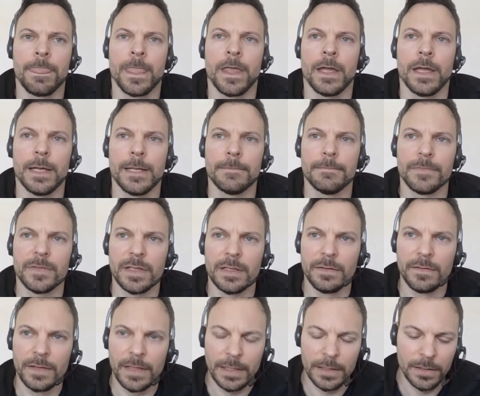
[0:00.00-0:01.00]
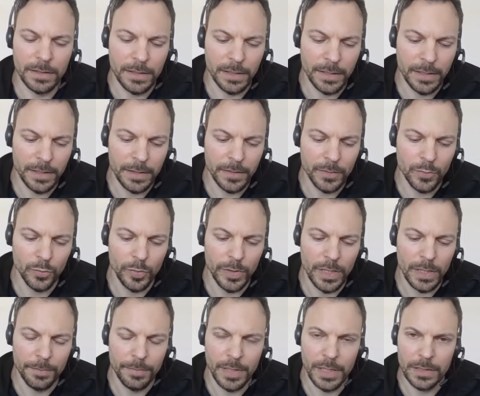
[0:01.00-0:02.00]
Um, then secondly, we are
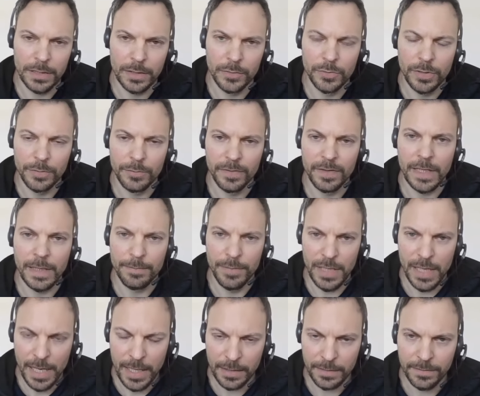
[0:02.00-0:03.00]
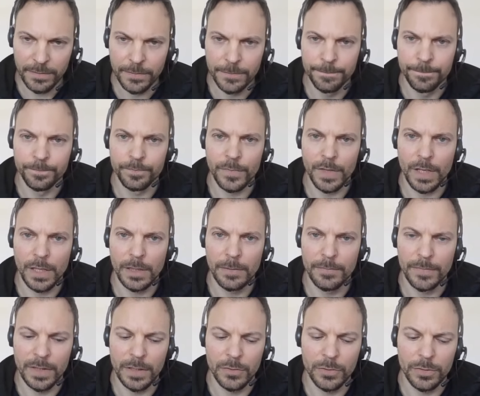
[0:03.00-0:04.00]
partnering with A P X. Um,
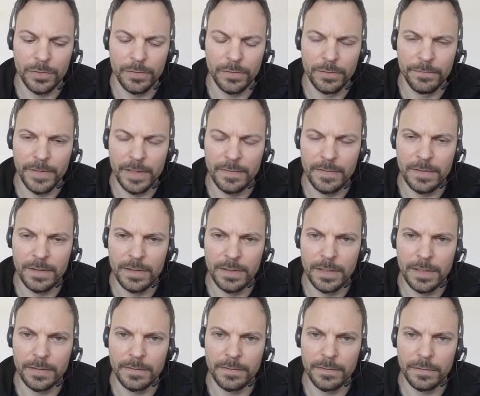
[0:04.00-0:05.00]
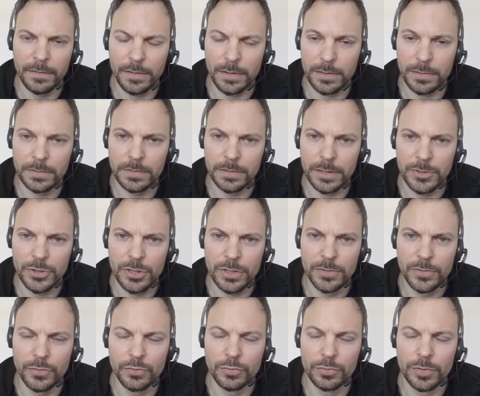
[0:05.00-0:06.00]
they're also invested in us, uh, actually in
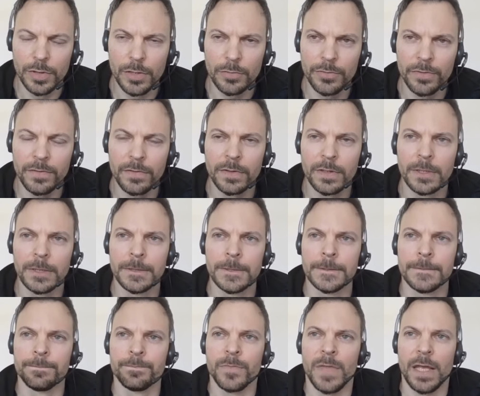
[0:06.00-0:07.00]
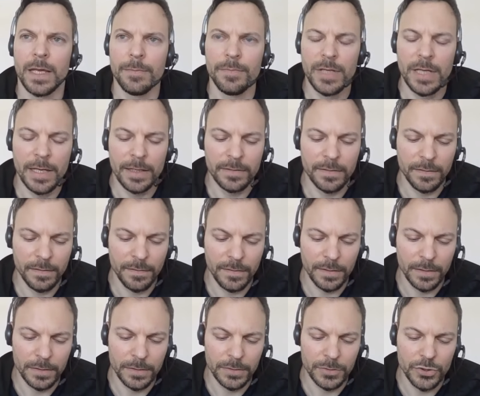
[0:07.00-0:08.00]
two rounds. A P X is
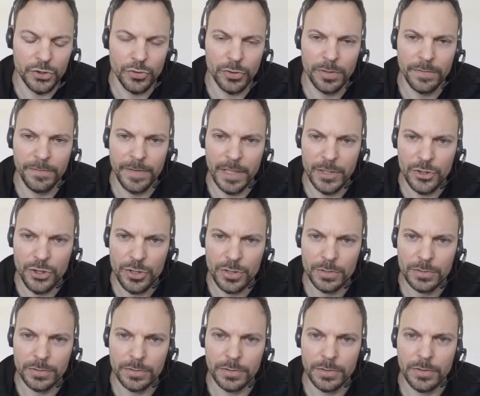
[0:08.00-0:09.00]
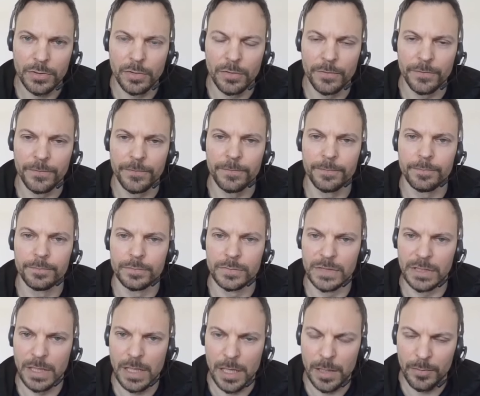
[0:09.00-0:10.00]
a joint venture of the
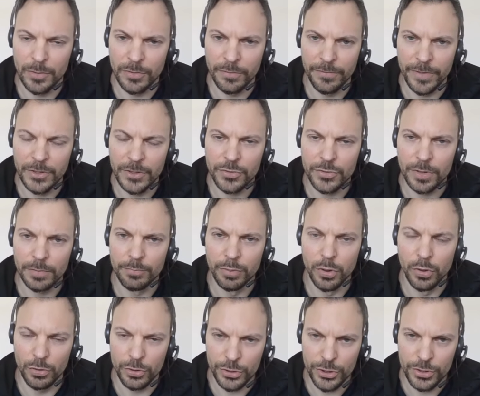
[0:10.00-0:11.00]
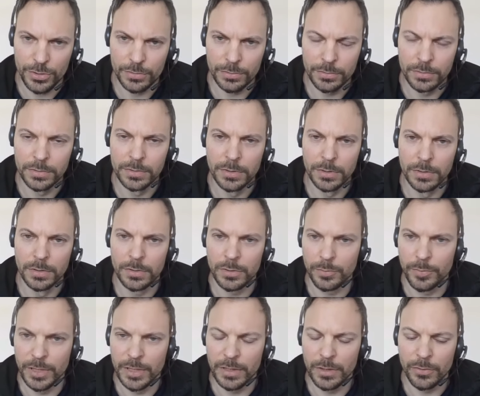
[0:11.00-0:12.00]
car manufacturer Porsche. You
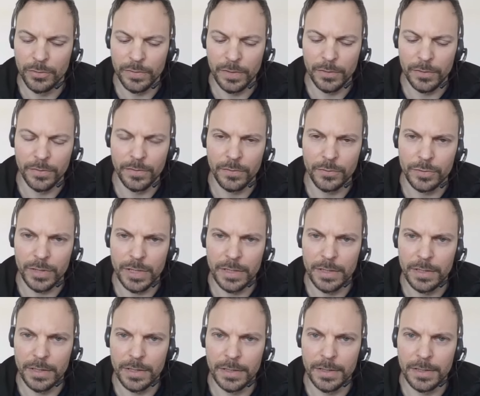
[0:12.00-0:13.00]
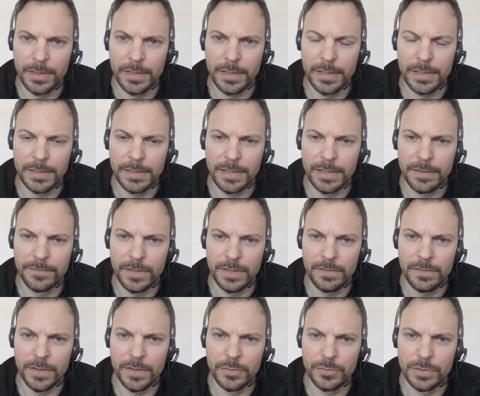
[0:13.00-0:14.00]
might know they also ran a uh, N F T
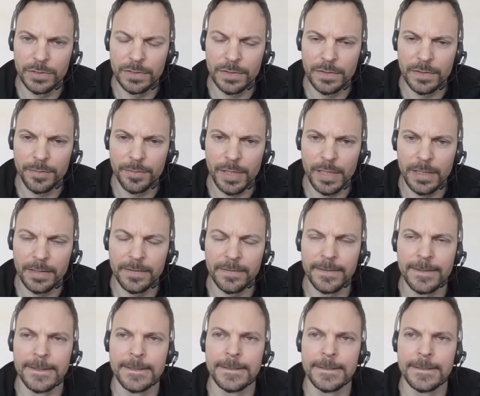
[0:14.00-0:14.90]
series in the past.